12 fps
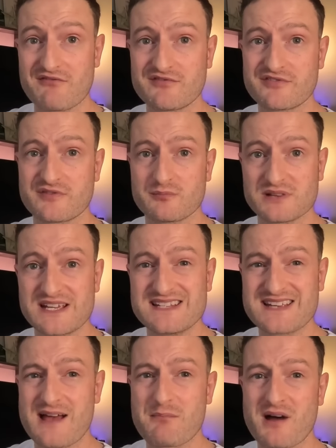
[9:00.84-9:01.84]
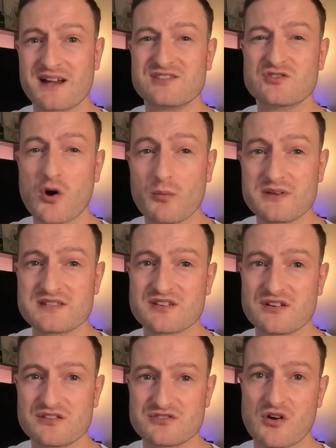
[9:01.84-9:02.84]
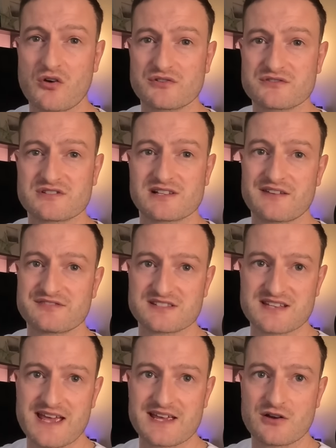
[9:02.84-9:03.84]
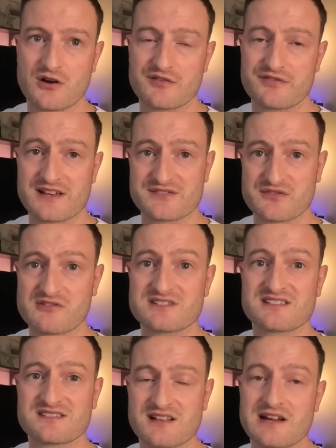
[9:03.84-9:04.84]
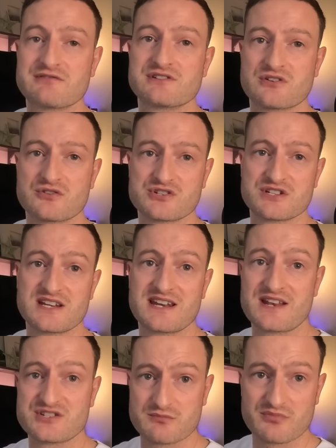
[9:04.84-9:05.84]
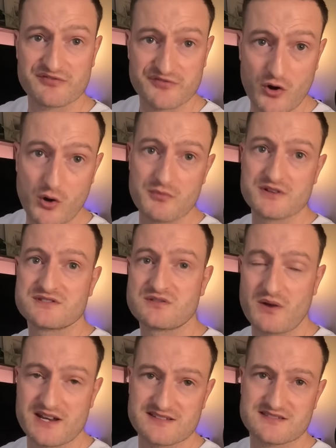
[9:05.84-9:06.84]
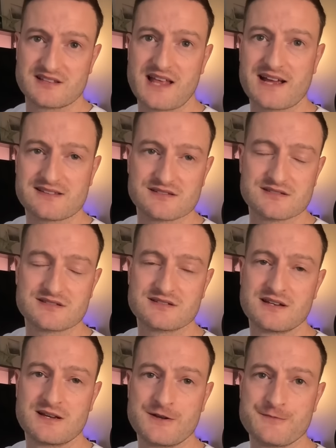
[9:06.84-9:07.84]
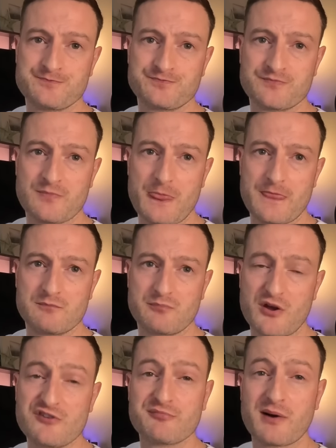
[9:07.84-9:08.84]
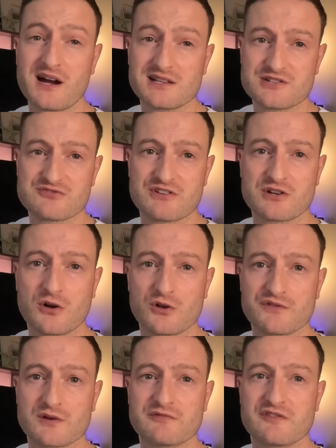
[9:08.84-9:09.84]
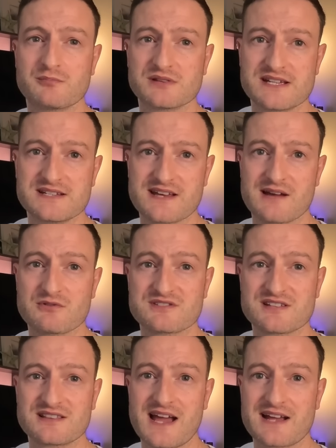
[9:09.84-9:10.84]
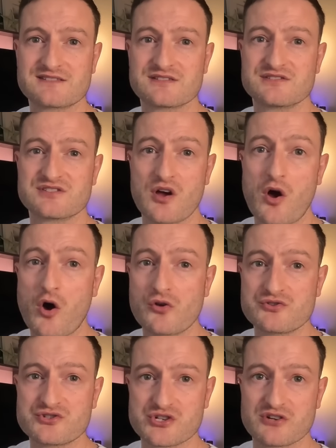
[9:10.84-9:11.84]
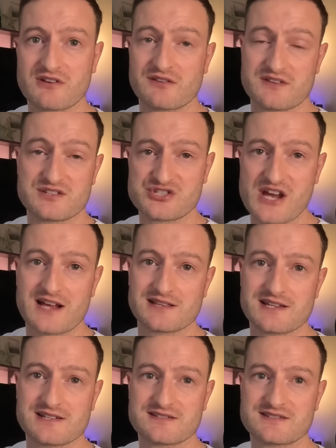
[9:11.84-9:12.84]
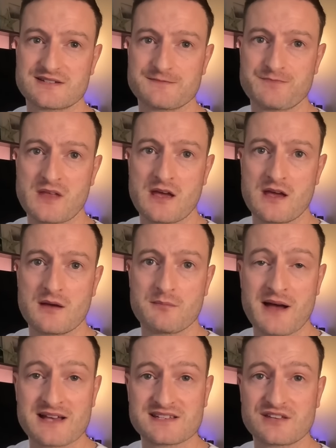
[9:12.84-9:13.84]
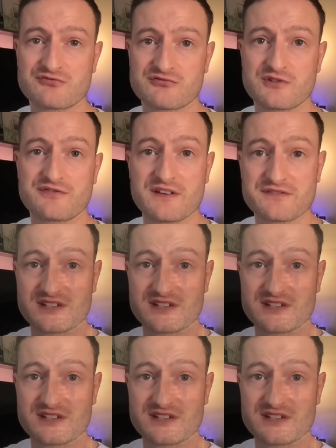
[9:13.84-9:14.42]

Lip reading: length, bleed air might not be turned on until after takeoff, as there is a slight reduction in engine performance when it's selected. Both pilots recalled that the bleed air was selected to on during this checklist. Passing through